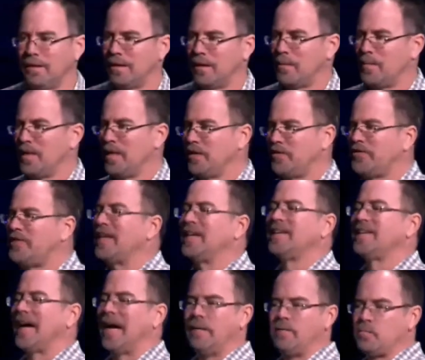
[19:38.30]
I mean, it's 10
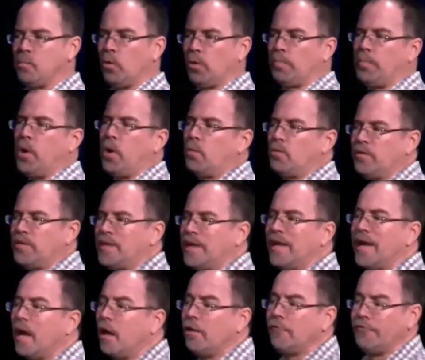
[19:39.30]
times more potent than
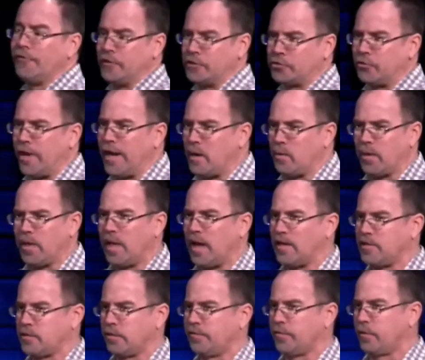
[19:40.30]
elephant
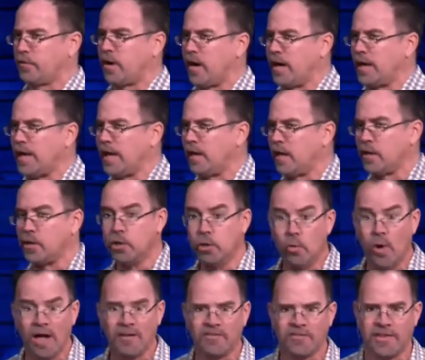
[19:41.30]
tranquilizer, for crying out loud. Who
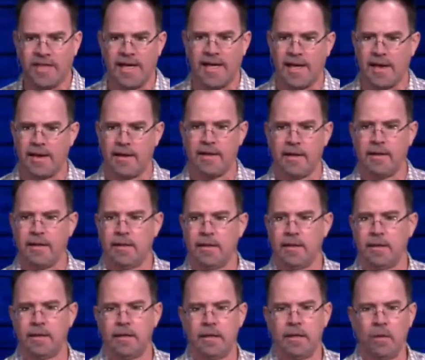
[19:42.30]
wants that?
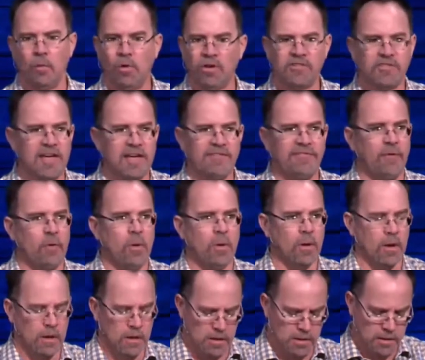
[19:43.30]
And what's that for?